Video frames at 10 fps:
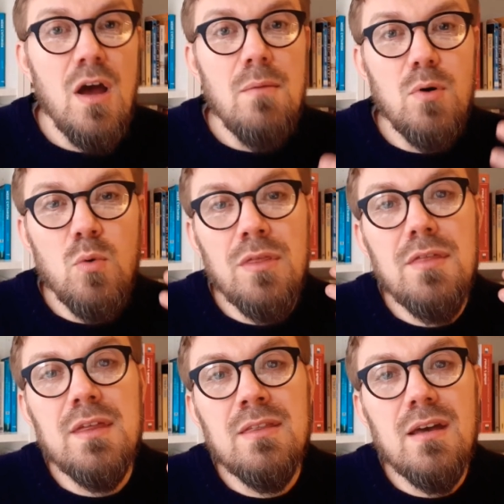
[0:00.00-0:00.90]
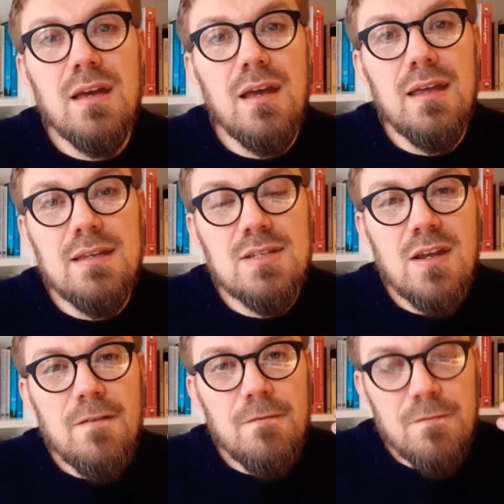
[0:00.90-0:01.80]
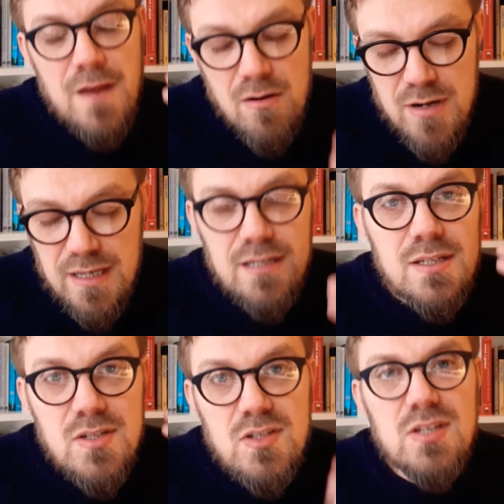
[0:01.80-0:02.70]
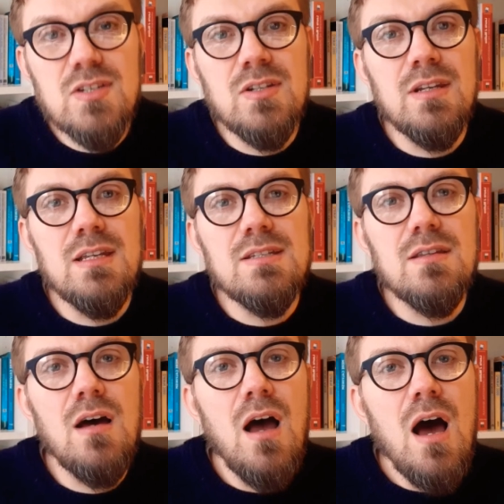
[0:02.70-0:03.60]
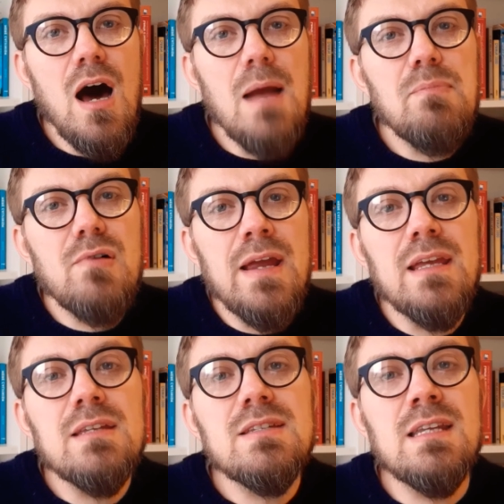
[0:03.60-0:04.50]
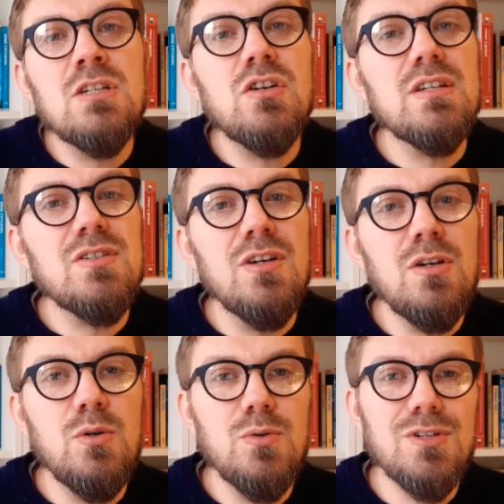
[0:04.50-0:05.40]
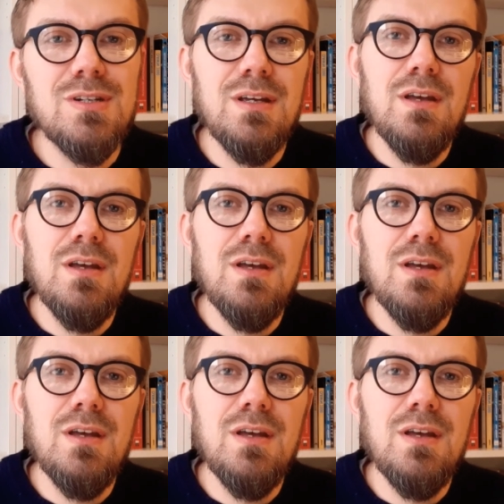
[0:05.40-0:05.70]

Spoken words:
But one thing that is very consistent is that I pray in concentric circles.